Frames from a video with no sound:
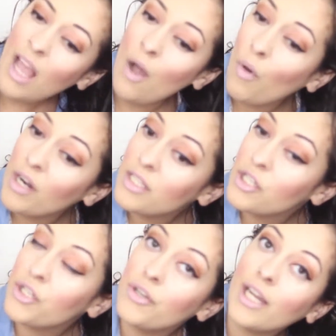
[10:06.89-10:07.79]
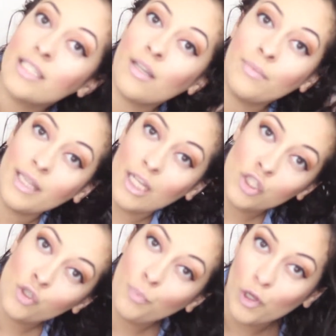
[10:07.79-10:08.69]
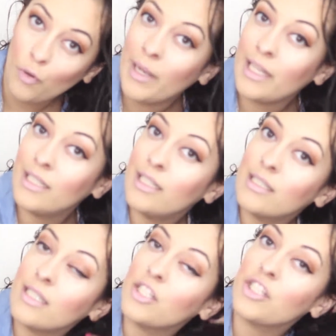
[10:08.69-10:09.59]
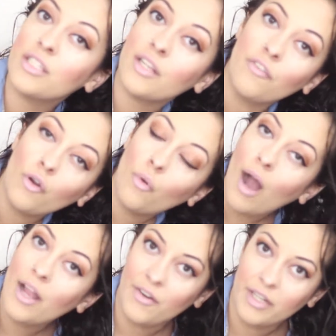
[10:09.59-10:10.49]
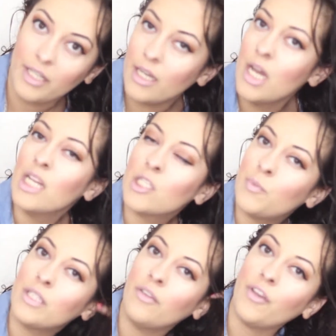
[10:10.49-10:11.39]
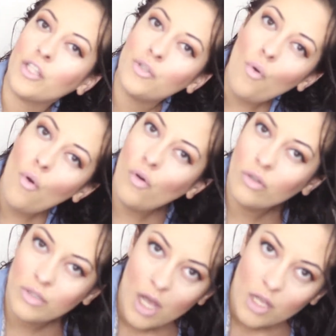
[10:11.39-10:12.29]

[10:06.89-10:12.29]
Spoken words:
I wanted to show you guys something that was super low maintenance and just didn't require any specific tools.